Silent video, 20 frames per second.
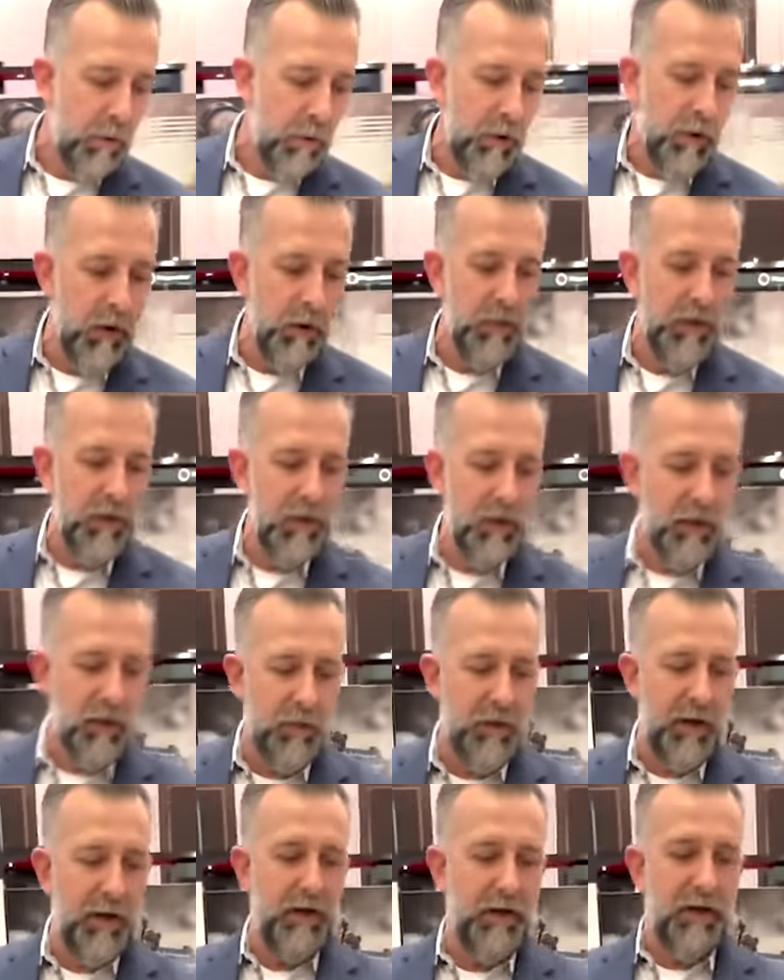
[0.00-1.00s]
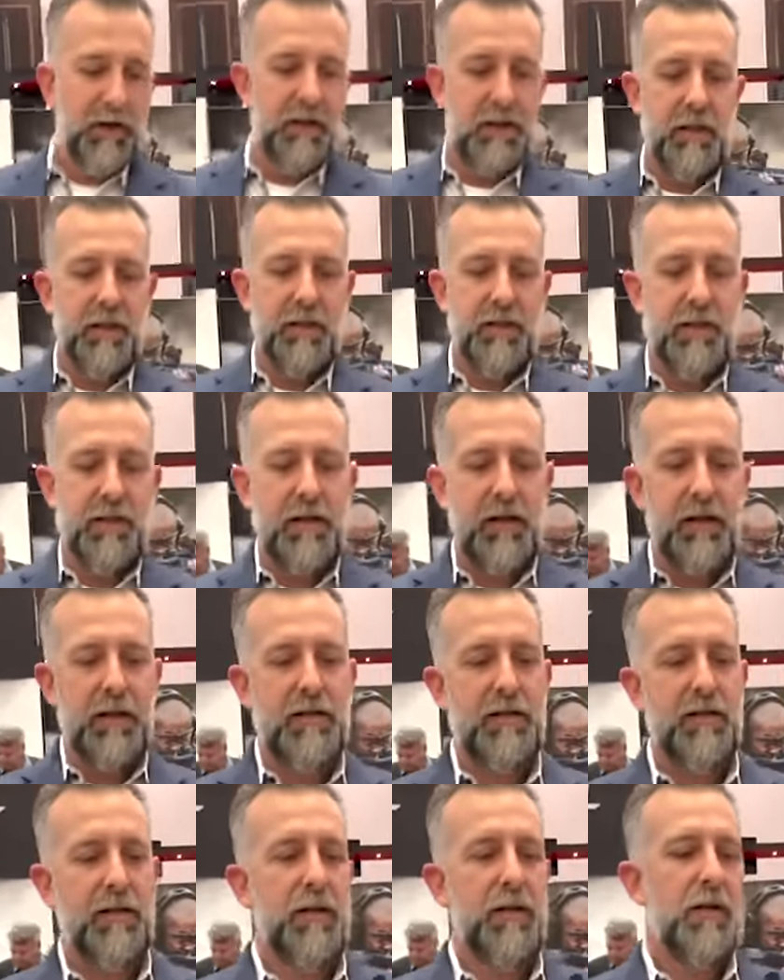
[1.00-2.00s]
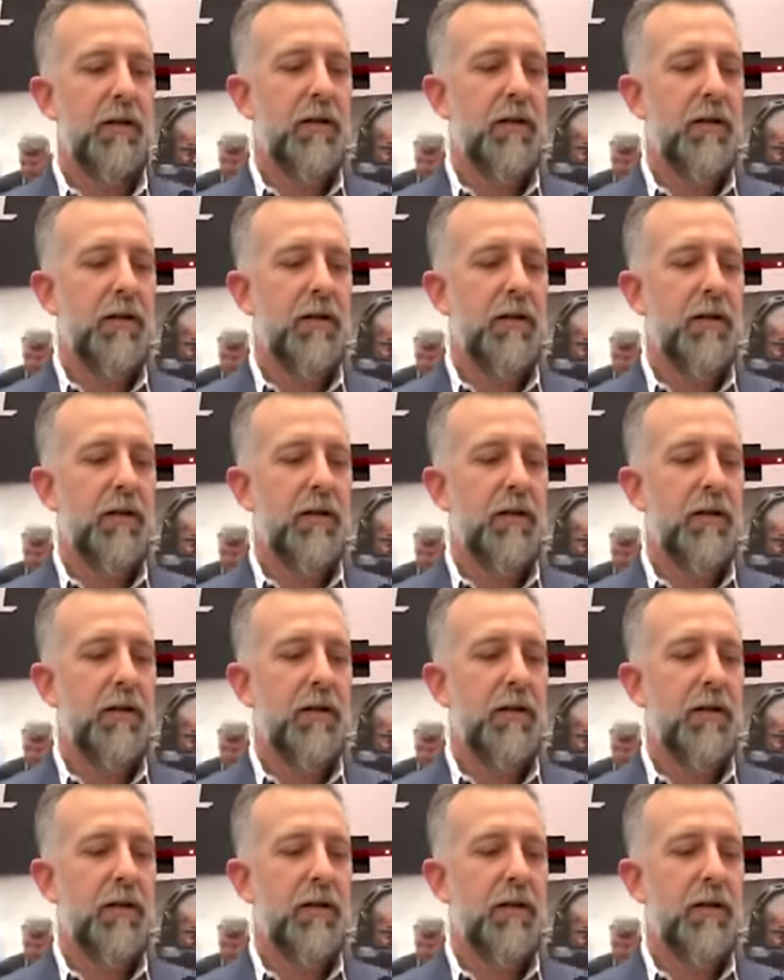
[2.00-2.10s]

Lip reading: will be shipping just as it sits